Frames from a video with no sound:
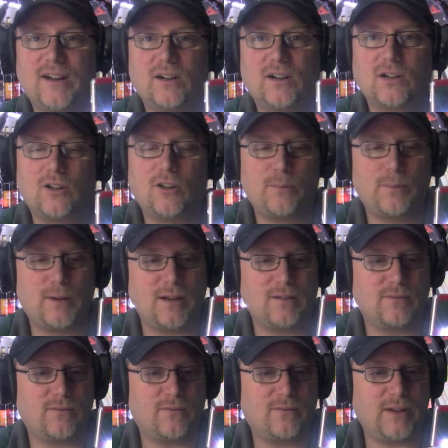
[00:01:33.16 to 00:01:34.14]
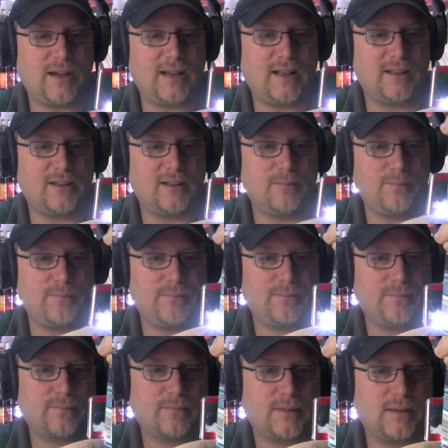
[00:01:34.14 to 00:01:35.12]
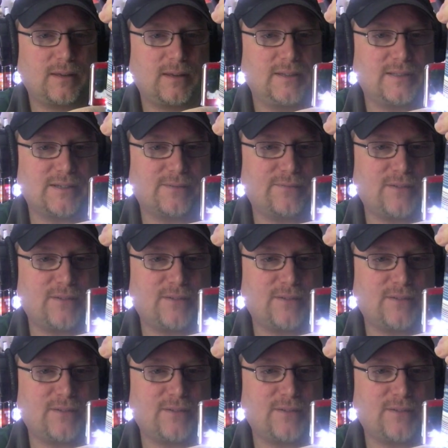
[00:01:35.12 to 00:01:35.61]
alcohol by volume. It's a